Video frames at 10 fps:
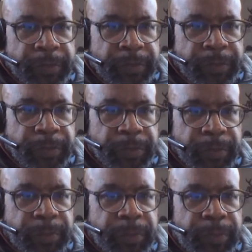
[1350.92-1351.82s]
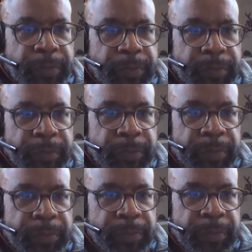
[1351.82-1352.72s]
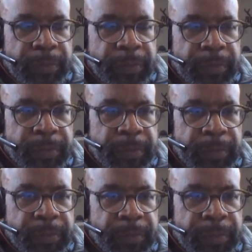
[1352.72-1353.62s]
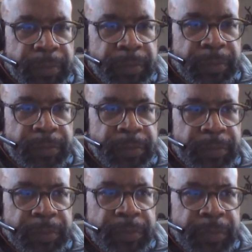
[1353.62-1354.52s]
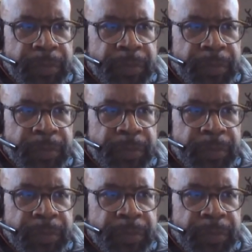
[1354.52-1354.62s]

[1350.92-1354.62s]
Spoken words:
No words are spoken by the person on screen.